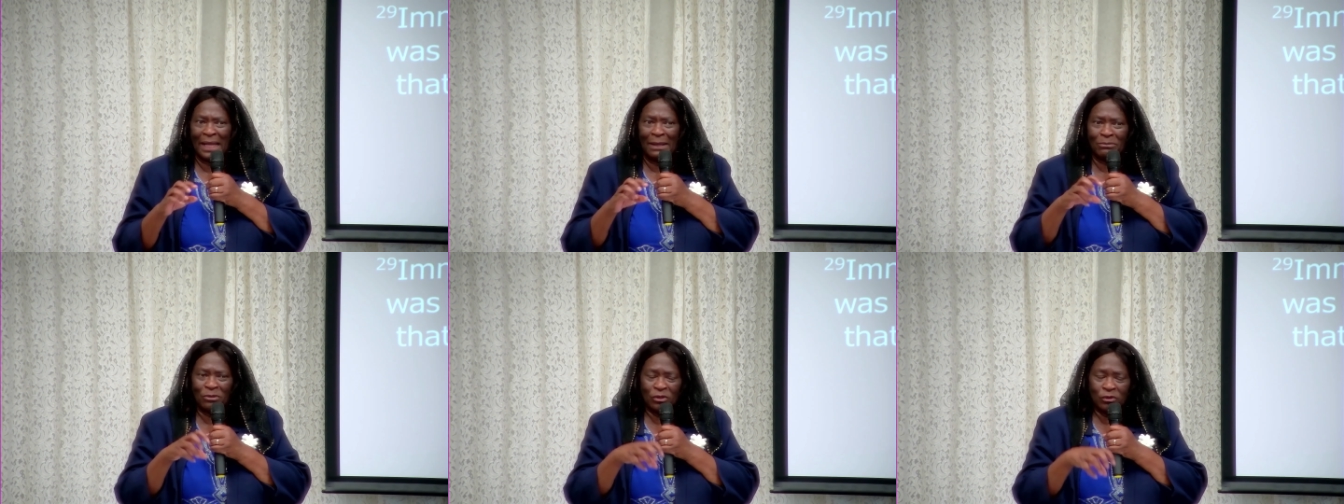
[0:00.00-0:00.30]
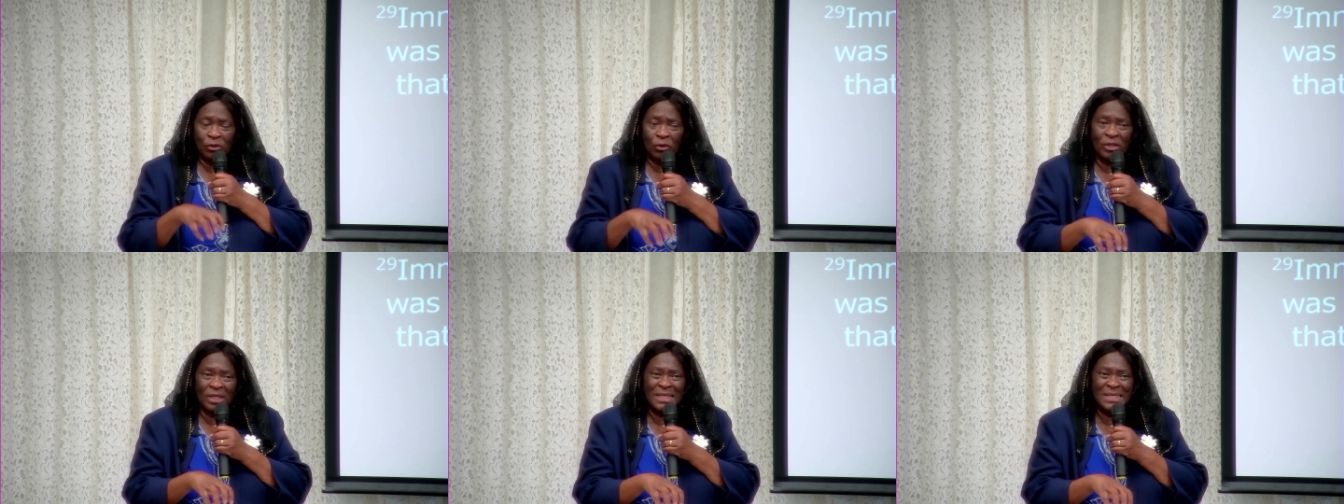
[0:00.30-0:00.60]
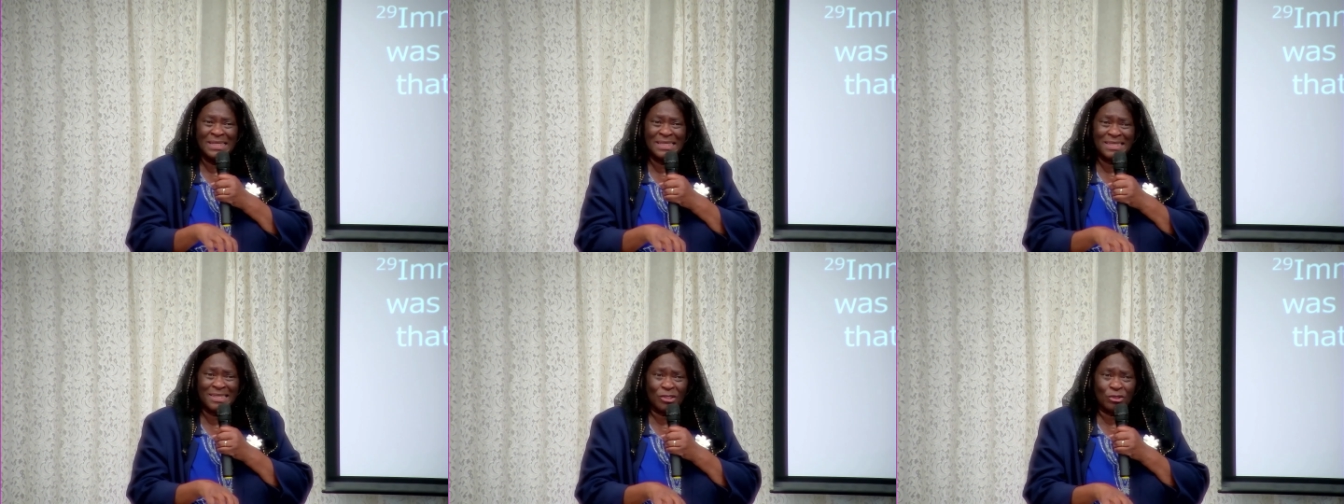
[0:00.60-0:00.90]
I'm talking
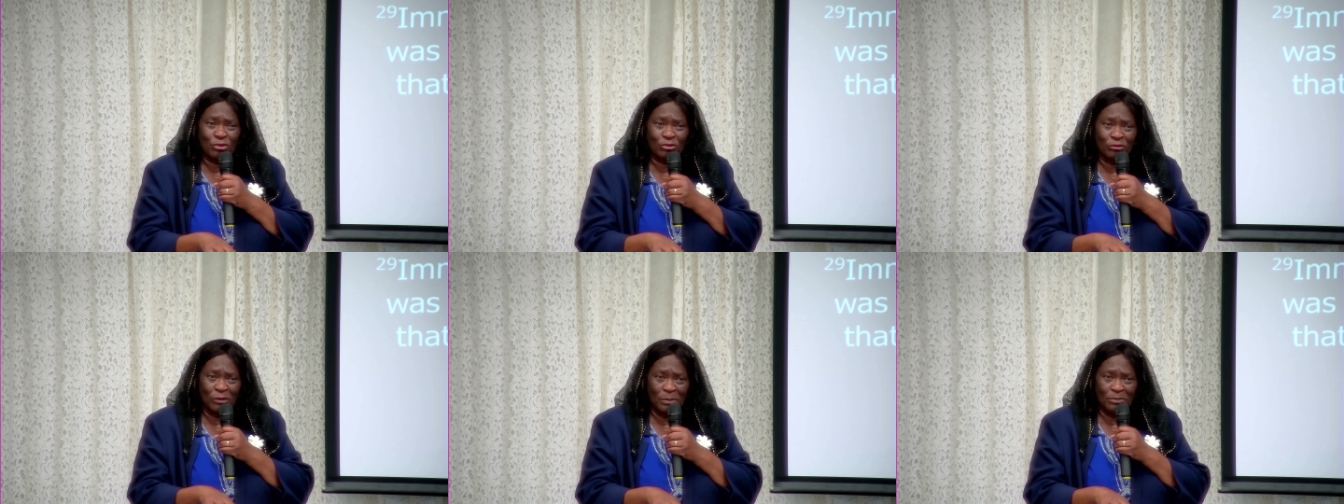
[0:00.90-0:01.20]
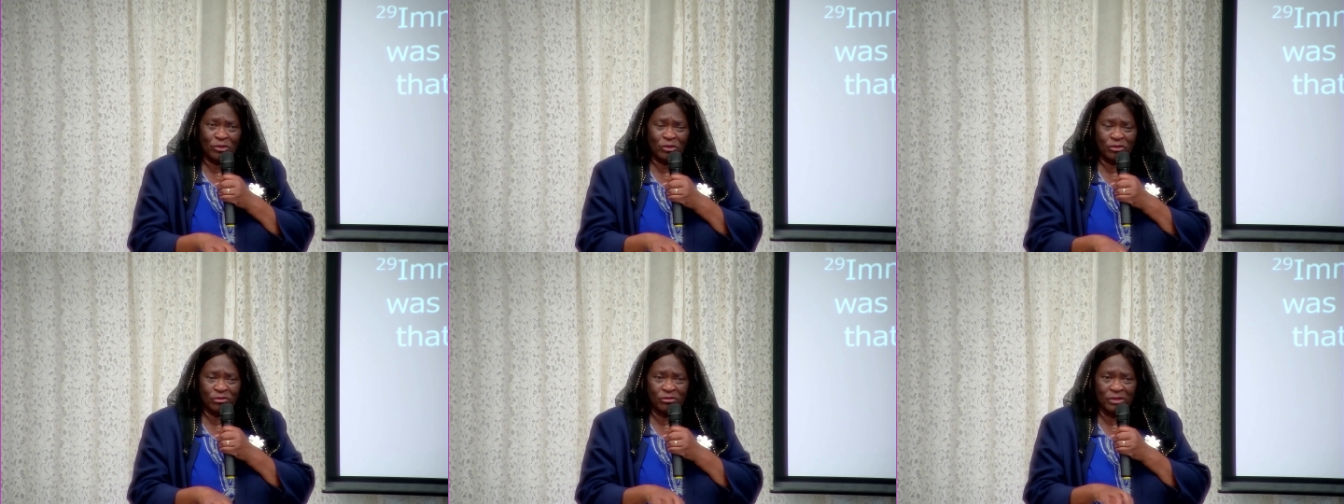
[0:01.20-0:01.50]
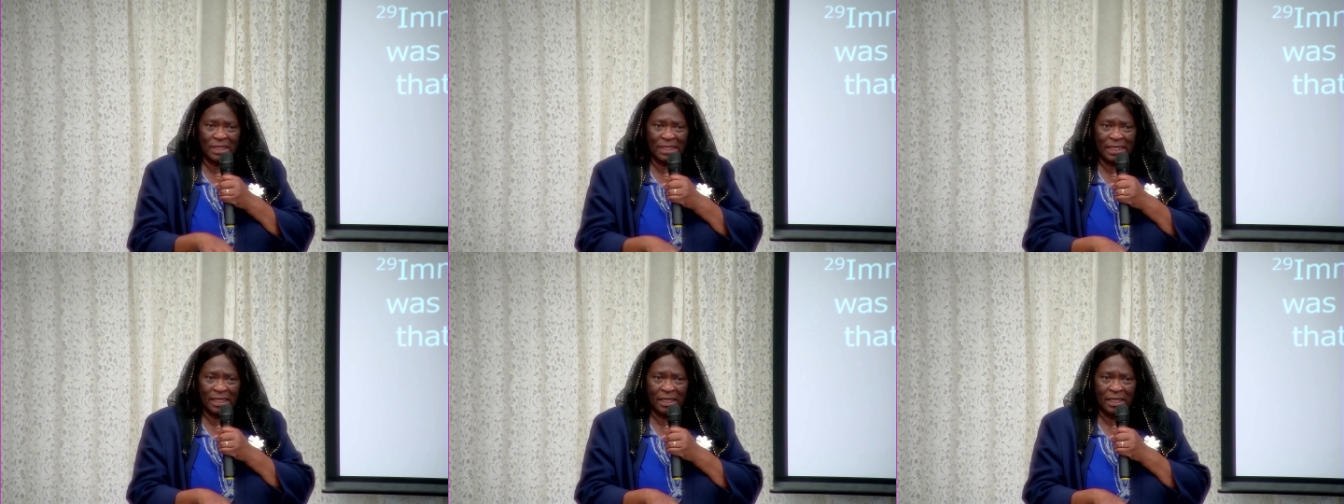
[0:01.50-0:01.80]

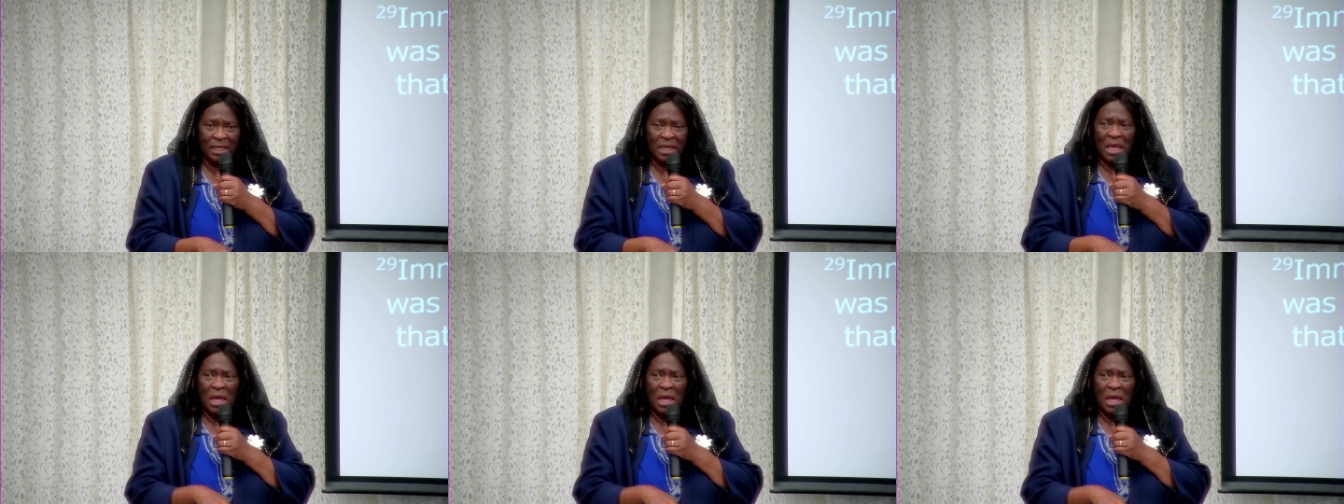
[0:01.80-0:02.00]
scripturally.